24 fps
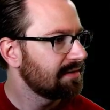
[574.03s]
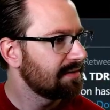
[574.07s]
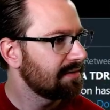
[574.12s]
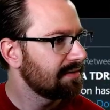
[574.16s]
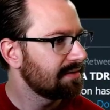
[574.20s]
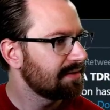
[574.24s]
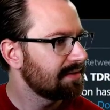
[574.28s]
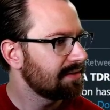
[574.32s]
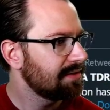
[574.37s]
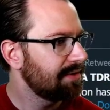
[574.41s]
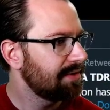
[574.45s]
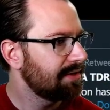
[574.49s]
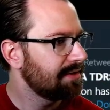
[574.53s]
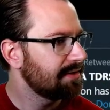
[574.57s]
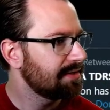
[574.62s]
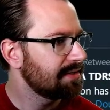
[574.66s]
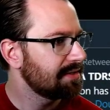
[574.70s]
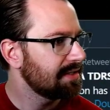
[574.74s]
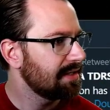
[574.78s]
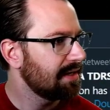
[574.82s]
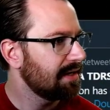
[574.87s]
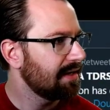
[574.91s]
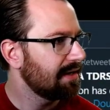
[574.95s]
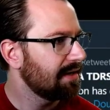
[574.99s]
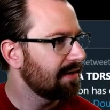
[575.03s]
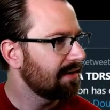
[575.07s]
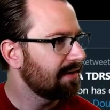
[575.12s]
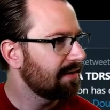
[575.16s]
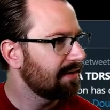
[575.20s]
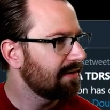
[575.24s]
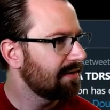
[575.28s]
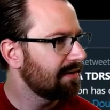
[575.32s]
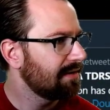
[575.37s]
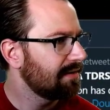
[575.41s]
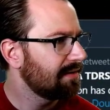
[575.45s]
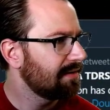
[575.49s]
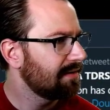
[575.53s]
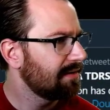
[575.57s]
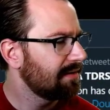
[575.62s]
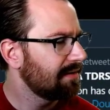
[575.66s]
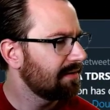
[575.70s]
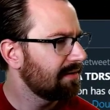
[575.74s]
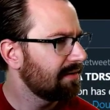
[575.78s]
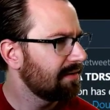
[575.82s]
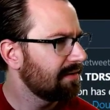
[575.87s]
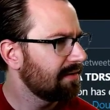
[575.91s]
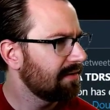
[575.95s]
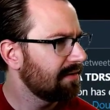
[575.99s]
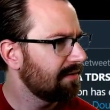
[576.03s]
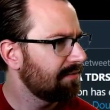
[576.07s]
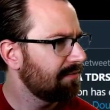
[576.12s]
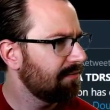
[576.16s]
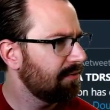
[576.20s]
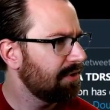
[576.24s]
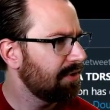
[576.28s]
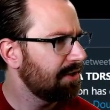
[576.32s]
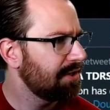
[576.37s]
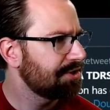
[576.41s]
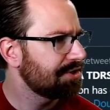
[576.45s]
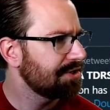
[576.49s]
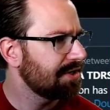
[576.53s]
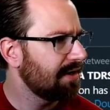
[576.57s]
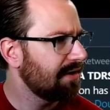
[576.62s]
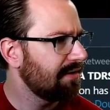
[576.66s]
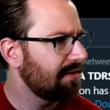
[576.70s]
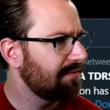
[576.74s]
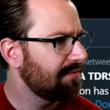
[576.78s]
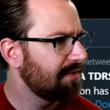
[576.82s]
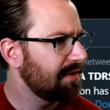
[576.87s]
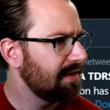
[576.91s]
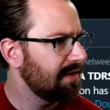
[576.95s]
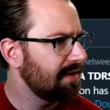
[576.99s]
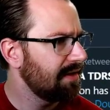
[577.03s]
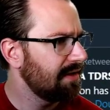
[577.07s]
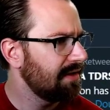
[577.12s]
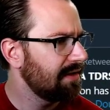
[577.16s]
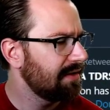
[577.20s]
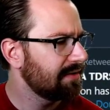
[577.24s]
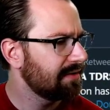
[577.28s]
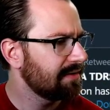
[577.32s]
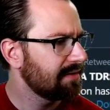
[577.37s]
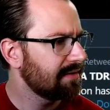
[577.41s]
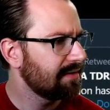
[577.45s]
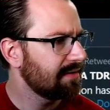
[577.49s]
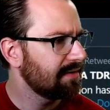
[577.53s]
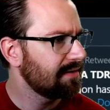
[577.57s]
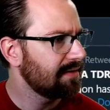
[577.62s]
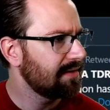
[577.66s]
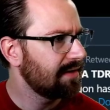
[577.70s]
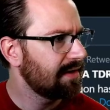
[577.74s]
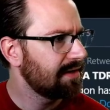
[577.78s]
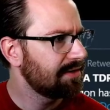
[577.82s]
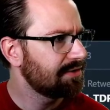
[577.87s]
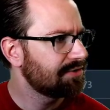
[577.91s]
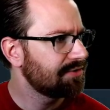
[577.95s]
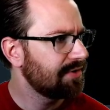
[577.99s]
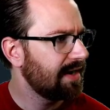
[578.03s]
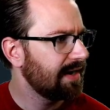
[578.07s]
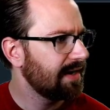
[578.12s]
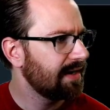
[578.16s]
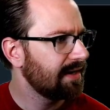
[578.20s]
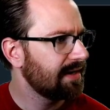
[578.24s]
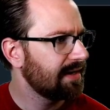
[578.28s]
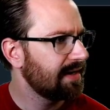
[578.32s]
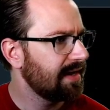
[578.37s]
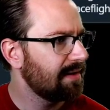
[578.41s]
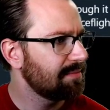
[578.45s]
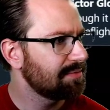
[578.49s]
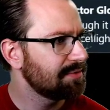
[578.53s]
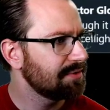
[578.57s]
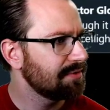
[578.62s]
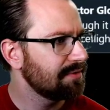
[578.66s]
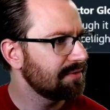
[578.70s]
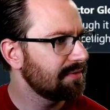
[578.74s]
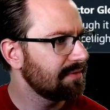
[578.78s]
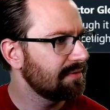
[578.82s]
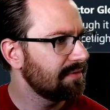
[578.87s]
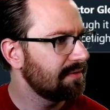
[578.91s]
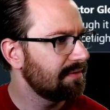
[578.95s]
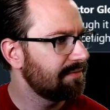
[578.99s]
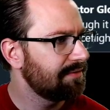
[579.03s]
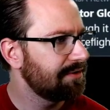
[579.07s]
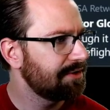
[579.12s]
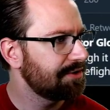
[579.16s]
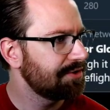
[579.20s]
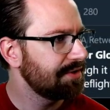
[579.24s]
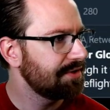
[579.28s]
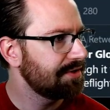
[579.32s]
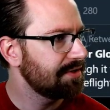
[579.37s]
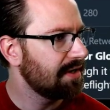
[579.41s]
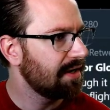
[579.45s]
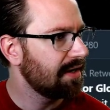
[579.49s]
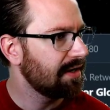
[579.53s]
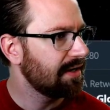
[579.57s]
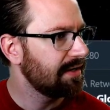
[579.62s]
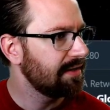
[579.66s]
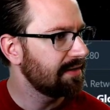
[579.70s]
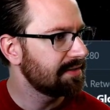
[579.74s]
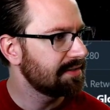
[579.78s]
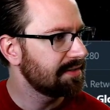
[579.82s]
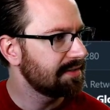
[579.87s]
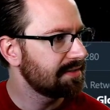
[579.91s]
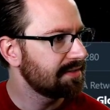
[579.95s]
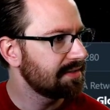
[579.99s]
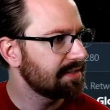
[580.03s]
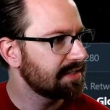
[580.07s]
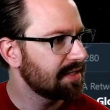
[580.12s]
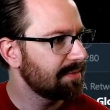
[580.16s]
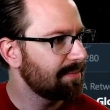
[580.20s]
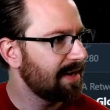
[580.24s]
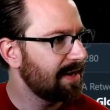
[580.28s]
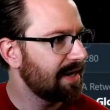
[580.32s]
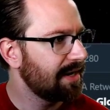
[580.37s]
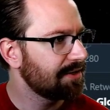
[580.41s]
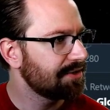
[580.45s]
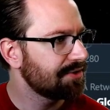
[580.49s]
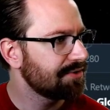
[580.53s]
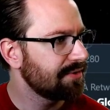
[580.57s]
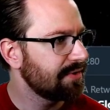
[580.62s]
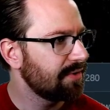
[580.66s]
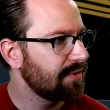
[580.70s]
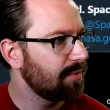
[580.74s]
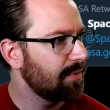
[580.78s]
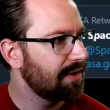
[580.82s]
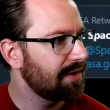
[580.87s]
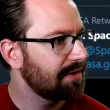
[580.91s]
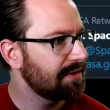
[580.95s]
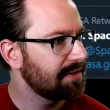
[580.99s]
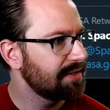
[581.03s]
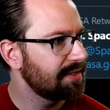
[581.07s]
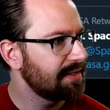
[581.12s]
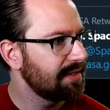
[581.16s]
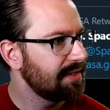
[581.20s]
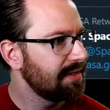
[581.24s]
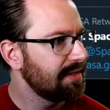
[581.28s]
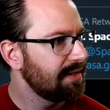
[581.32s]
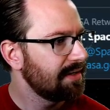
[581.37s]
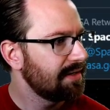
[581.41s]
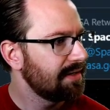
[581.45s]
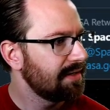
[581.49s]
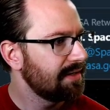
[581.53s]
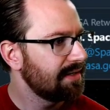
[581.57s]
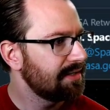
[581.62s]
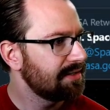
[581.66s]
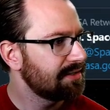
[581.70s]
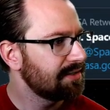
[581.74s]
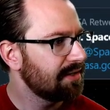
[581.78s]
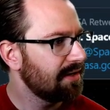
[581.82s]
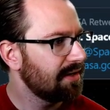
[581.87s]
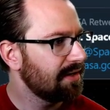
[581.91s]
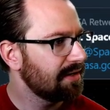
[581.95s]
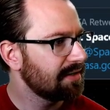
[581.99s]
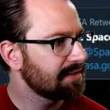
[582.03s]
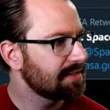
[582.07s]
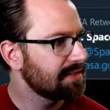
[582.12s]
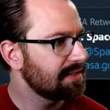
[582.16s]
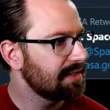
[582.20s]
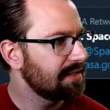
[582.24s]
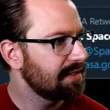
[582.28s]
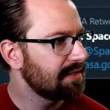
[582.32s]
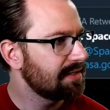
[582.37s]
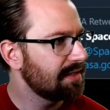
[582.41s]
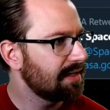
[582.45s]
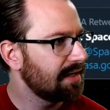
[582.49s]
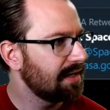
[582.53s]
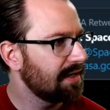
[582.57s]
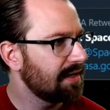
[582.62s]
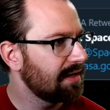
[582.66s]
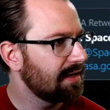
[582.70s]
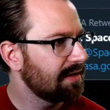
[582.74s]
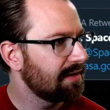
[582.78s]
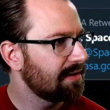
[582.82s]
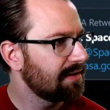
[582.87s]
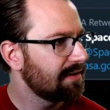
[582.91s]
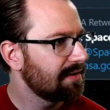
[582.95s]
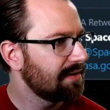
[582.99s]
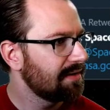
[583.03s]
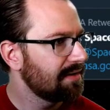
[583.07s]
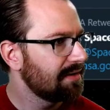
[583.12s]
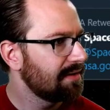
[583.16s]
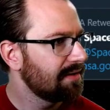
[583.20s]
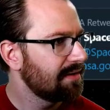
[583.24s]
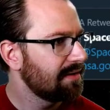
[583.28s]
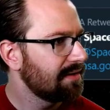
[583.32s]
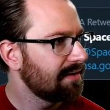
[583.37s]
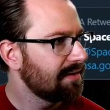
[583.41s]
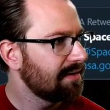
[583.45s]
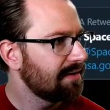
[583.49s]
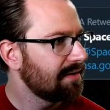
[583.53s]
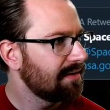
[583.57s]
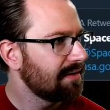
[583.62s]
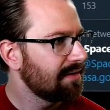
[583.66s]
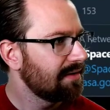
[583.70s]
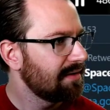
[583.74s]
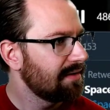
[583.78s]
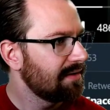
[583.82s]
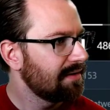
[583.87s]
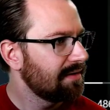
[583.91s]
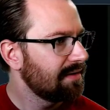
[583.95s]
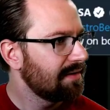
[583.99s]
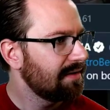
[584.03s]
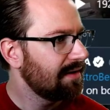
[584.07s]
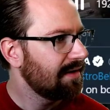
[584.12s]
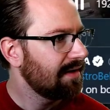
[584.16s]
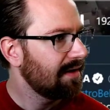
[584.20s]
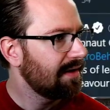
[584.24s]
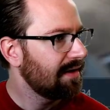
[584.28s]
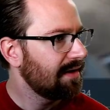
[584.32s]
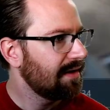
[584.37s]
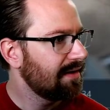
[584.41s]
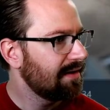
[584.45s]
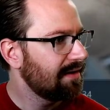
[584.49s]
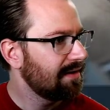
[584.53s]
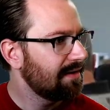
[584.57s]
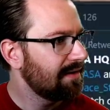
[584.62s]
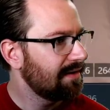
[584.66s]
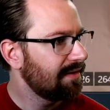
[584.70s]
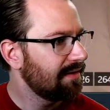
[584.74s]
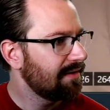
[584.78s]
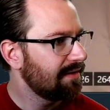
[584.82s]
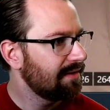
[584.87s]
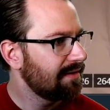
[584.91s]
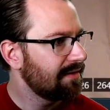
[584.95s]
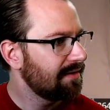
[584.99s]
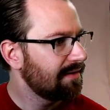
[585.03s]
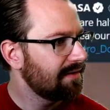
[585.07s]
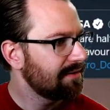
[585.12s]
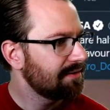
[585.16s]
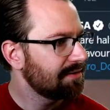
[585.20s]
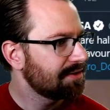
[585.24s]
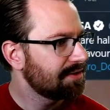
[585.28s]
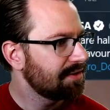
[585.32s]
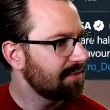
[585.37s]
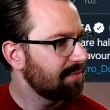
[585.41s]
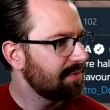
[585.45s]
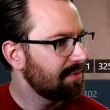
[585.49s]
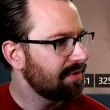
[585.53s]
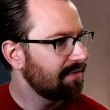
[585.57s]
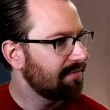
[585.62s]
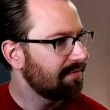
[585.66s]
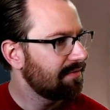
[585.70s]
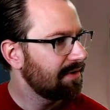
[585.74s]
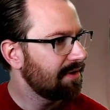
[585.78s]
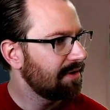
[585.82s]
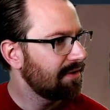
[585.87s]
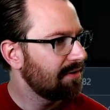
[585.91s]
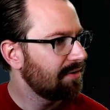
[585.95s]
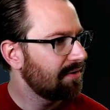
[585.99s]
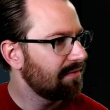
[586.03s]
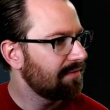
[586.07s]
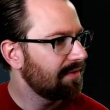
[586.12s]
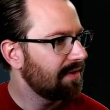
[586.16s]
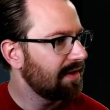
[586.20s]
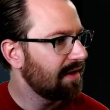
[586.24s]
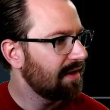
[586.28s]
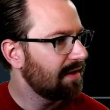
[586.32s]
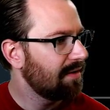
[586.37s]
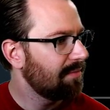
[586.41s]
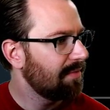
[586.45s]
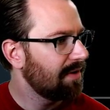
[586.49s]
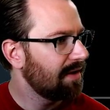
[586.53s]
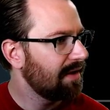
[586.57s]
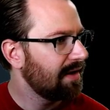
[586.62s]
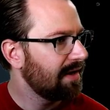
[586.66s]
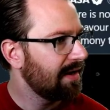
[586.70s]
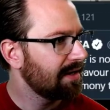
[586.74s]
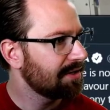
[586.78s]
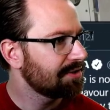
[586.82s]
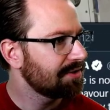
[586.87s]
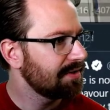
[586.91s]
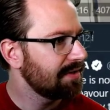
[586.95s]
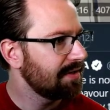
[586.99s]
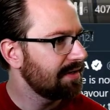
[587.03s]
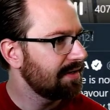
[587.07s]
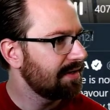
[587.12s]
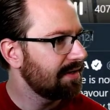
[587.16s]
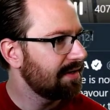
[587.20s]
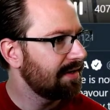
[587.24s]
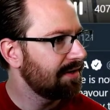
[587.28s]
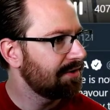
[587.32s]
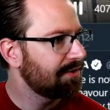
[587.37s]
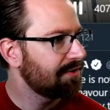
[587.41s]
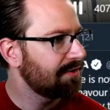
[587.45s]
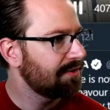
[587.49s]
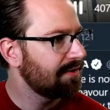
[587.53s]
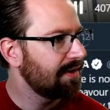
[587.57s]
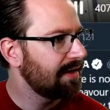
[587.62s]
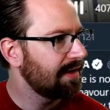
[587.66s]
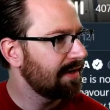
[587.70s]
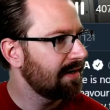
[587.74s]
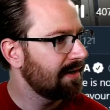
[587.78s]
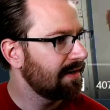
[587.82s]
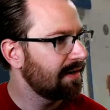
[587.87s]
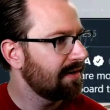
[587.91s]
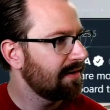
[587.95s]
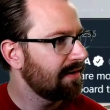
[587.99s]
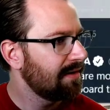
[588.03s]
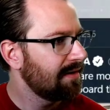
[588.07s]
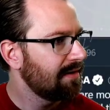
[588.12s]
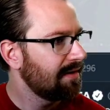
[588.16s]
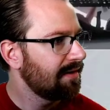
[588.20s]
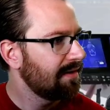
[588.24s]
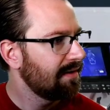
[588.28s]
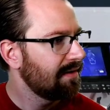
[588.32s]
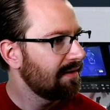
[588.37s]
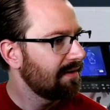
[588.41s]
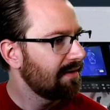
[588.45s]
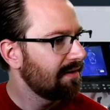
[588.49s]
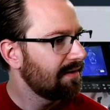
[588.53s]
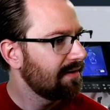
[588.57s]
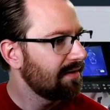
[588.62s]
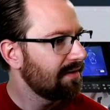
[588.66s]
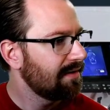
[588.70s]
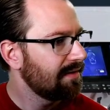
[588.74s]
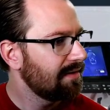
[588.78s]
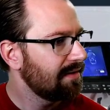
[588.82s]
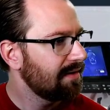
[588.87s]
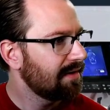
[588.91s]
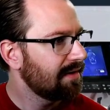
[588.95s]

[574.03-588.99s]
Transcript: So here's uh, the footage of the uh, Dragon capsule eventually docking. This is a schematic showing where it, it docks, and uh, uh, there should be a video of them actually entering the